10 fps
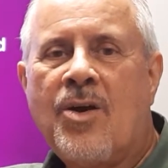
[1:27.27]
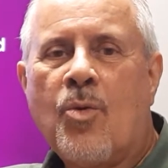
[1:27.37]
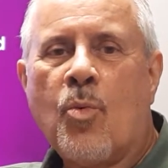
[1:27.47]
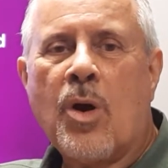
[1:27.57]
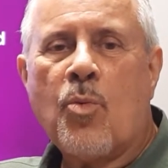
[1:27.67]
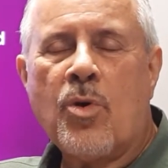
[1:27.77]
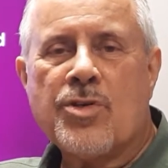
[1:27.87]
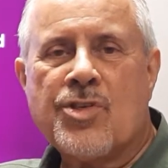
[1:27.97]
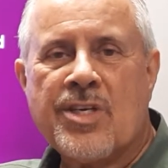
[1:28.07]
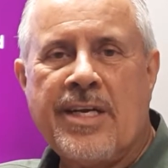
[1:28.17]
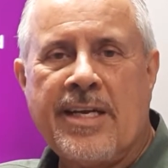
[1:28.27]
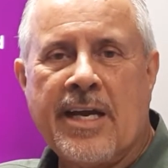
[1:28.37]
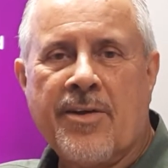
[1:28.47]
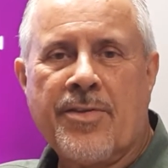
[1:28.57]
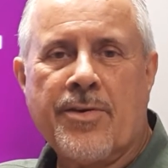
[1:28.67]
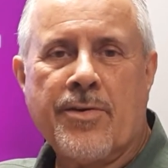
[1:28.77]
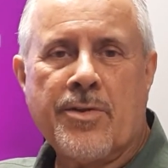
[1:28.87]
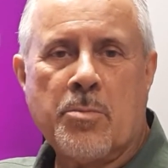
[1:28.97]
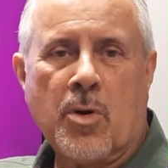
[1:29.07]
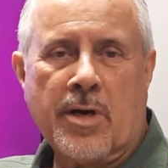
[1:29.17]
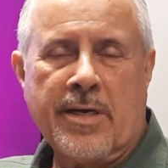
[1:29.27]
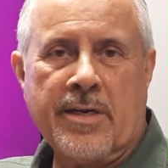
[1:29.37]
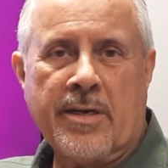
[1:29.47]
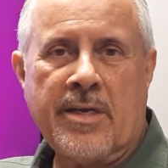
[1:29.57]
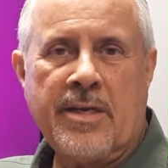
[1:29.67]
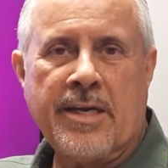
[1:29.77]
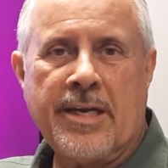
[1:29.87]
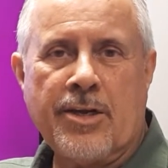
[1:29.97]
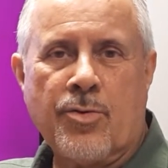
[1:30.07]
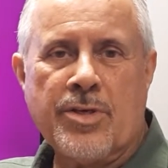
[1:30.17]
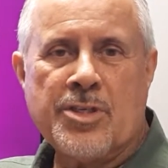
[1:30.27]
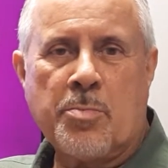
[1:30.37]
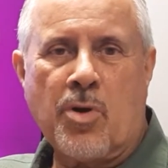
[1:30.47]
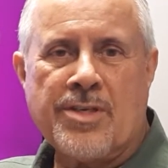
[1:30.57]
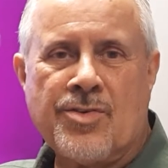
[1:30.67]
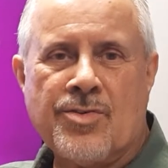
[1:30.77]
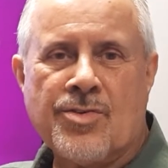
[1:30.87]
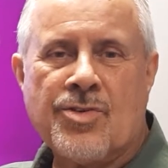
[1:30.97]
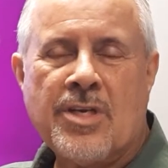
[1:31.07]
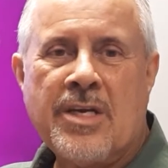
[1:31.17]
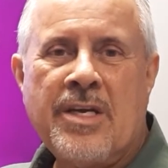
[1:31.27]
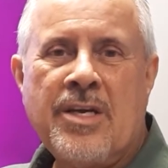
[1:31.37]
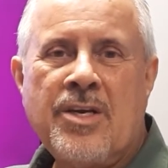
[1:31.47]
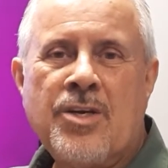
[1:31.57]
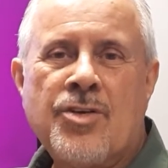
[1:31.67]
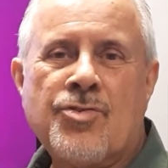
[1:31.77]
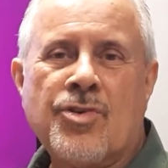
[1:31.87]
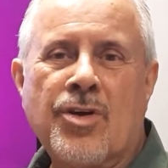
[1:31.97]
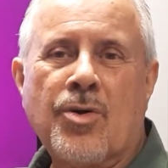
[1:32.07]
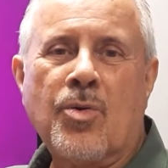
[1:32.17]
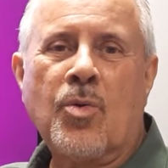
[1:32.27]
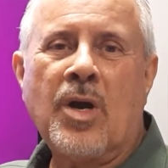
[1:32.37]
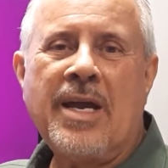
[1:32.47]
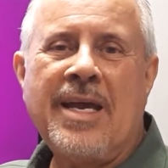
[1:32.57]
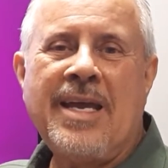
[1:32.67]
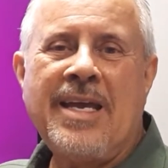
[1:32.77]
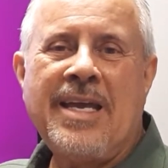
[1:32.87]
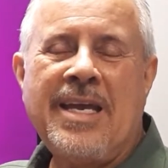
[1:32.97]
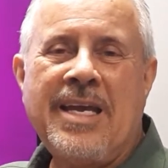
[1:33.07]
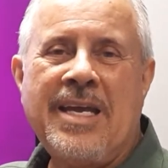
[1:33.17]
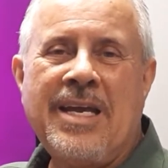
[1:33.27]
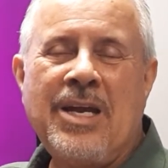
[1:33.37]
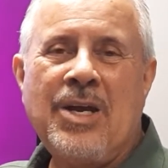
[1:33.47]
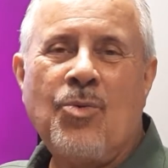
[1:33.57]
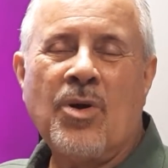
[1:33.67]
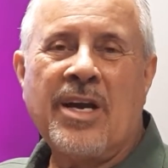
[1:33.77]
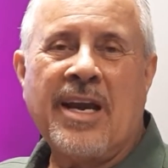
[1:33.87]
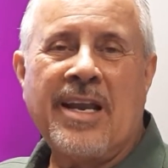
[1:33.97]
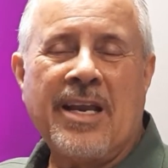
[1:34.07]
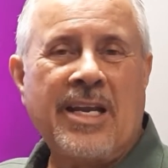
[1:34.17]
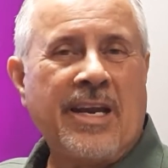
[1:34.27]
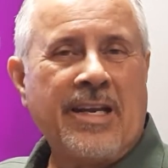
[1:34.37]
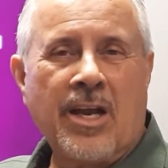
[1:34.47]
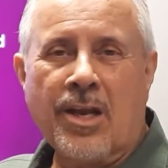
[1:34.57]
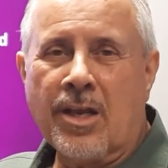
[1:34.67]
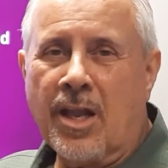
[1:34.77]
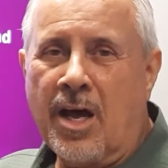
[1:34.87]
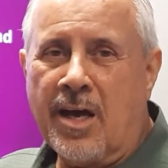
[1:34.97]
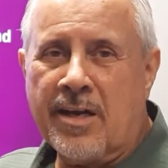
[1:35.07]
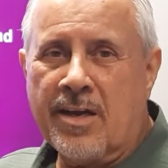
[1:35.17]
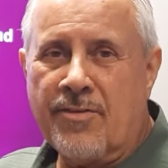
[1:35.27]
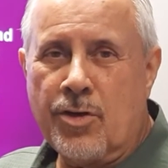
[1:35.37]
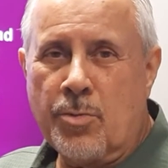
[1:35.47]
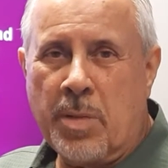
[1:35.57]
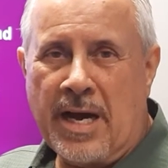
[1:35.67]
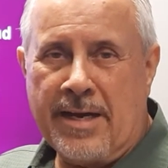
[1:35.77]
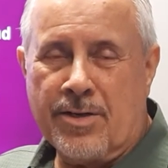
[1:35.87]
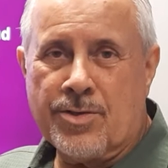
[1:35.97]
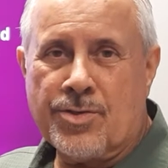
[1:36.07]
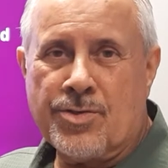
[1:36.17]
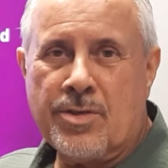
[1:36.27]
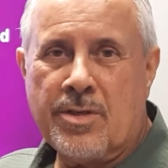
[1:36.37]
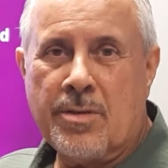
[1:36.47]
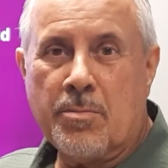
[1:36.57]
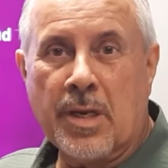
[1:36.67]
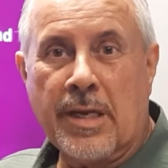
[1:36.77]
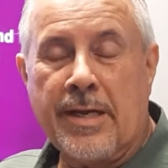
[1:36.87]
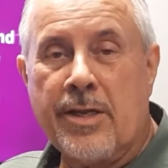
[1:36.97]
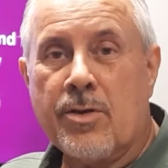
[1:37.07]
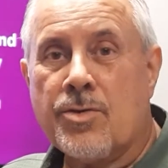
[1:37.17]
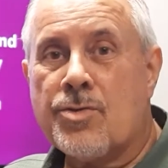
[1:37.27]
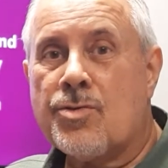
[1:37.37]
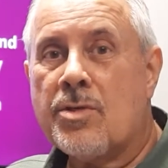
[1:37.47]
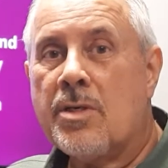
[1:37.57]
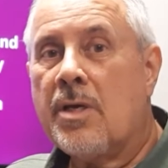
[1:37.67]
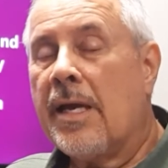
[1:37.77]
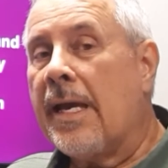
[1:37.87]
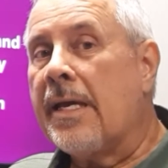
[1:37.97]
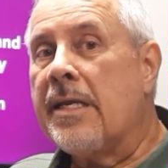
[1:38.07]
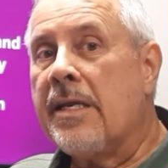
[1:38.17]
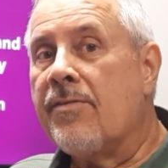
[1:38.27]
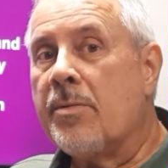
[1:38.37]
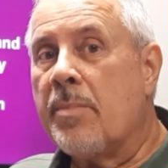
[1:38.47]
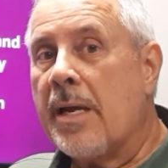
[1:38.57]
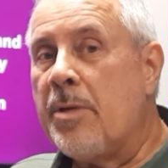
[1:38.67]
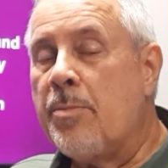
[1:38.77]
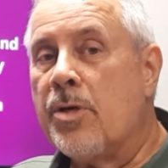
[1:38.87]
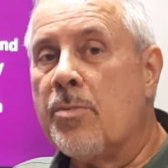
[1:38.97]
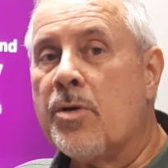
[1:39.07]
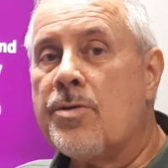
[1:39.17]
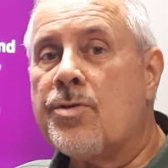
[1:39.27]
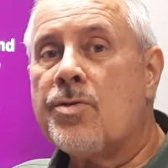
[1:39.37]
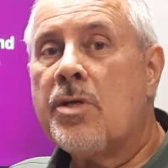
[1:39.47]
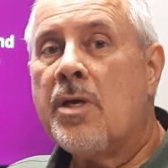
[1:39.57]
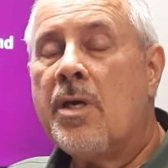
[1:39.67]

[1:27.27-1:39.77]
what we're seeing out there in the market and increased prices. So we're getting a lot of new buyers, millennials, and even baby boomers.